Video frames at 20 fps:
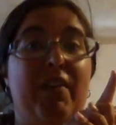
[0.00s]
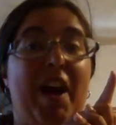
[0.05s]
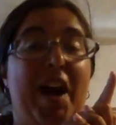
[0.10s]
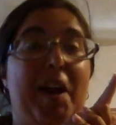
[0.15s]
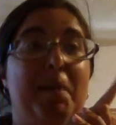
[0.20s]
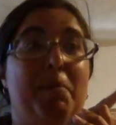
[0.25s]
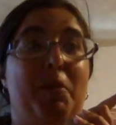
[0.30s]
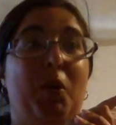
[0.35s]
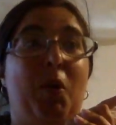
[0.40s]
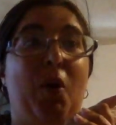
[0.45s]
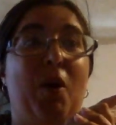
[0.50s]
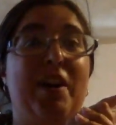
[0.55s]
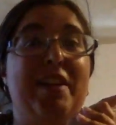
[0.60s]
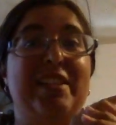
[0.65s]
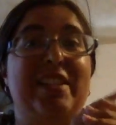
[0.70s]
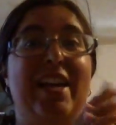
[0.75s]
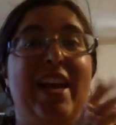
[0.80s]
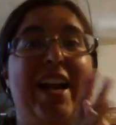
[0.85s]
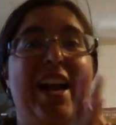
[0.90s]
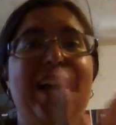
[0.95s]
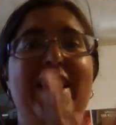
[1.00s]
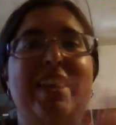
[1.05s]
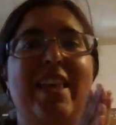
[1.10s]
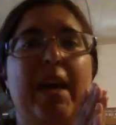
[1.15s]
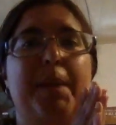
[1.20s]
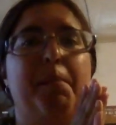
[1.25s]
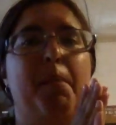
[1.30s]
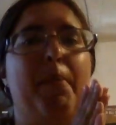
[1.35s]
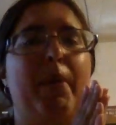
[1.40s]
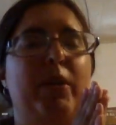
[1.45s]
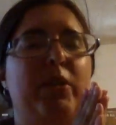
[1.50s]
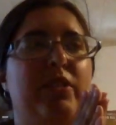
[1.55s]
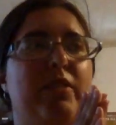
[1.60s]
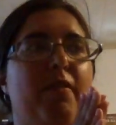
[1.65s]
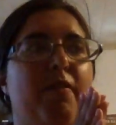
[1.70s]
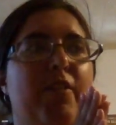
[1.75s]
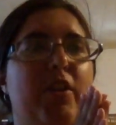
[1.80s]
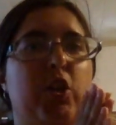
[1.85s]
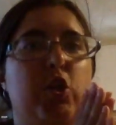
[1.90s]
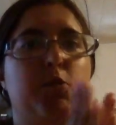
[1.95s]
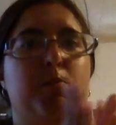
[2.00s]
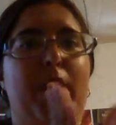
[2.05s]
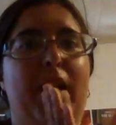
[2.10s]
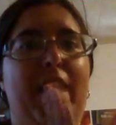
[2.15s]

Animal Crossing. I think I'm about to finish my